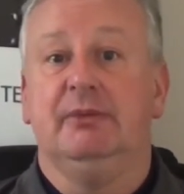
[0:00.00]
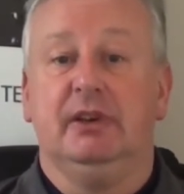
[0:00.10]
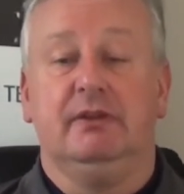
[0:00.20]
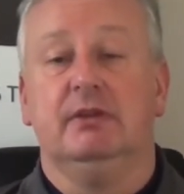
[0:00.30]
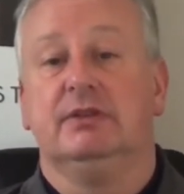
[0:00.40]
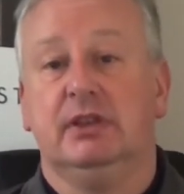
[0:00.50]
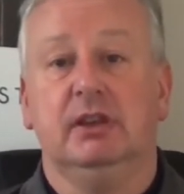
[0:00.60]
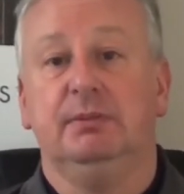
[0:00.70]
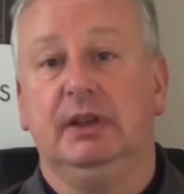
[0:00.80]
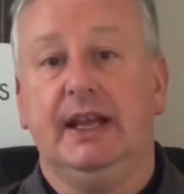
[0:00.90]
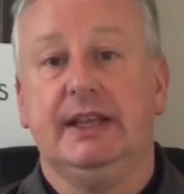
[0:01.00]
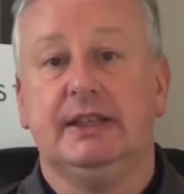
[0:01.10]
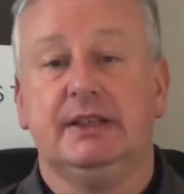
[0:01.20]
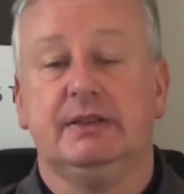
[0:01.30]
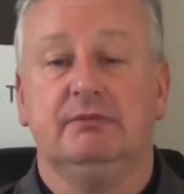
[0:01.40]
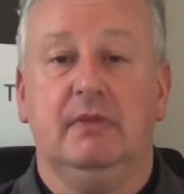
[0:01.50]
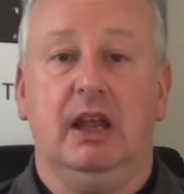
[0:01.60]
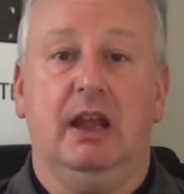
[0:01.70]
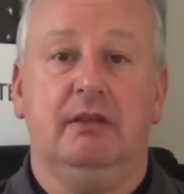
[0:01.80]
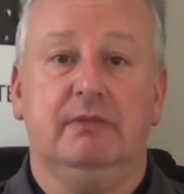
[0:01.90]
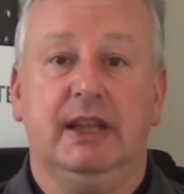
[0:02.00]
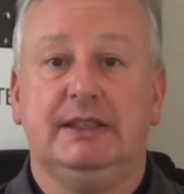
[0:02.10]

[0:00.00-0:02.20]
And of course, club players, they